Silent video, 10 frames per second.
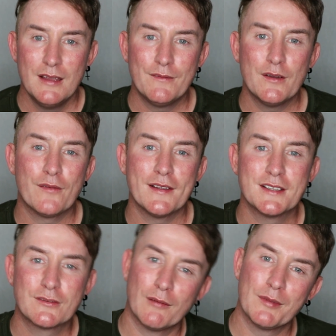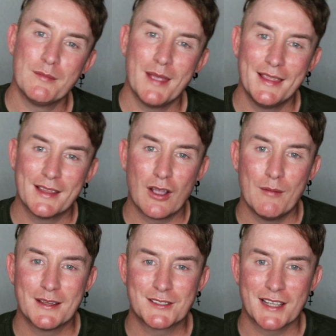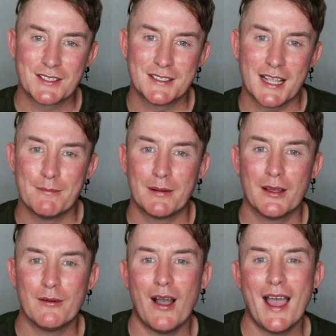feel free to drop them in the comment section down below.